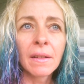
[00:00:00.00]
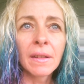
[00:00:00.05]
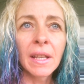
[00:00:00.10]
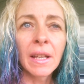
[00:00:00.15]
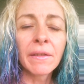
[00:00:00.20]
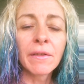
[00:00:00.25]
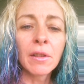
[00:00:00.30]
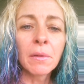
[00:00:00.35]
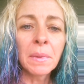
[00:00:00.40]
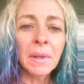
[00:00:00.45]

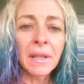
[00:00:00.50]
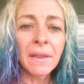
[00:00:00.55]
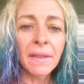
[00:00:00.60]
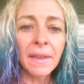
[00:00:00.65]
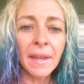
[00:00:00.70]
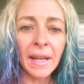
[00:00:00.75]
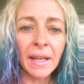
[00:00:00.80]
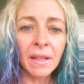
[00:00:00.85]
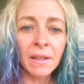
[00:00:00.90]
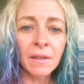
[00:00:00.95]
There will be
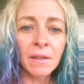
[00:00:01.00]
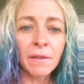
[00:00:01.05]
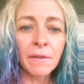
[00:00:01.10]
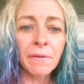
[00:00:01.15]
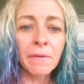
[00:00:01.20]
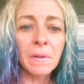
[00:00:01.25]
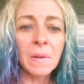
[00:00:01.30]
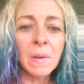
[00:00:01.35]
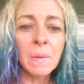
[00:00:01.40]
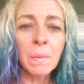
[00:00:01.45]

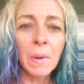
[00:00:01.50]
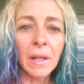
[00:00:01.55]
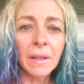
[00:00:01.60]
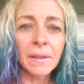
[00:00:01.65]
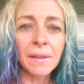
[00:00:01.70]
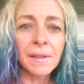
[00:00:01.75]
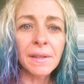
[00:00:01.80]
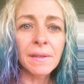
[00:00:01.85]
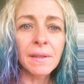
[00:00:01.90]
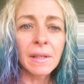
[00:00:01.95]
negative
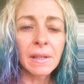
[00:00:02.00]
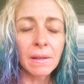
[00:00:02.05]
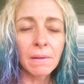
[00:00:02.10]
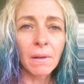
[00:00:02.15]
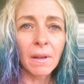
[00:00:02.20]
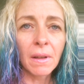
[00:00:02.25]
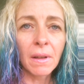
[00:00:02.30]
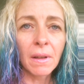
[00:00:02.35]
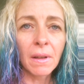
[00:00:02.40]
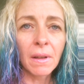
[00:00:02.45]
responses in
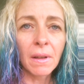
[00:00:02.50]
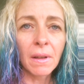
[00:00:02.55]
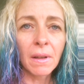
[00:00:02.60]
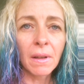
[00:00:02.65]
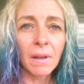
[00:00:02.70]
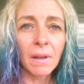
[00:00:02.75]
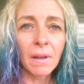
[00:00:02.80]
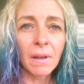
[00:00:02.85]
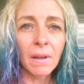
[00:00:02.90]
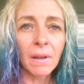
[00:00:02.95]
your
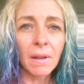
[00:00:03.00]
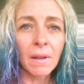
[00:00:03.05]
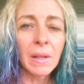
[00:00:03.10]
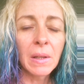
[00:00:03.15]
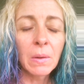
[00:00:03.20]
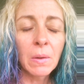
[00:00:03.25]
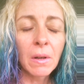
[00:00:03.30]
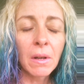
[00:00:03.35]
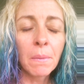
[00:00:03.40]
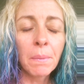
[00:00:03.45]
life
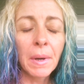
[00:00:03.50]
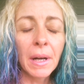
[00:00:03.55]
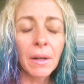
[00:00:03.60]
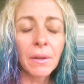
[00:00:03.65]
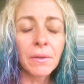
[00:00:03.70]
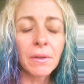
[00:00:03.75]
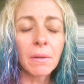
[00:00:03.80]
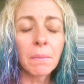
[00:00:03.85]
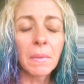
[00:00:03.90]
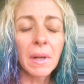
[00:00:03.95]
when you are
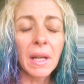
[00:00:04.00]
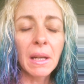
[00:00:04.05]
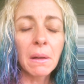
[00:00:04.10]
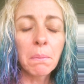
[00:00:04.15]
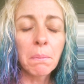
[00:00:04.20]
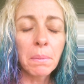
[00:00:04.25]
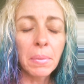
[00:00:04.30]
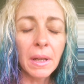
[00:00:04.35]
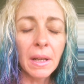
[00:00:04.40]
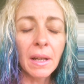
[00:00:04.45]
about to make
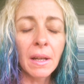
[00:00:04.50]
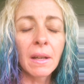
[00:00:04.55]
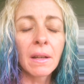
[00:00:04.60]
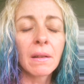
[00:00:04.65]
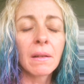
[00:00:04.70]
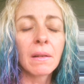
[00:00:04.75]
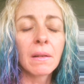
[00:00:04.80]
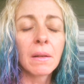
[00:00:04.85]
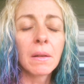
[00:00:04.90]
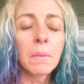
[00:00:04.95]
big,
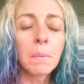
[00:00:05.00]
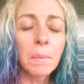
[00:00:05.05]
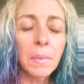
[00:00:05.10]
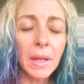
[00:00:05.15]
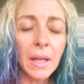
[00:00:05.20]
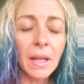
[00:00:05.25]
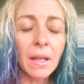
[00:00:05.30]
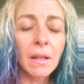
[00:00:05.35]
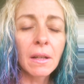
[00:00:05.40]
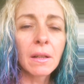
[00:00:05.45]

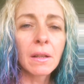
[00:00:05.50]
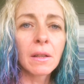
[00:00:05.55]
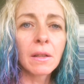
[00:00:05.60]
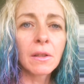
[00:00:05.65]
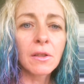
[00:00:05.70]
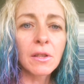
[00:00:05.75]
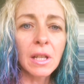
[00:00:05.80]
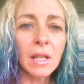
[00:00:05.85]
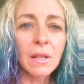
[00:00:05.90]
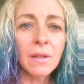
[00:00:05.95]
big
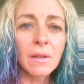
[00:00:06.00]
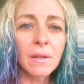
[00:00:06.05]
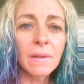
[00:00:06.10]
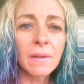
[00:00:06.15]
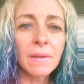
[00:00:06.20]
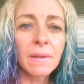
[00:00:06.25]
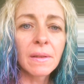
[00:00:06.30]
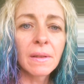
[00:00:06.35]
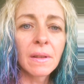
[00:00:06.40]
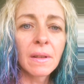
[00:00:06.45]

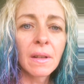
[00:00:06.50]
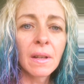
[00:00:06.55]
changes.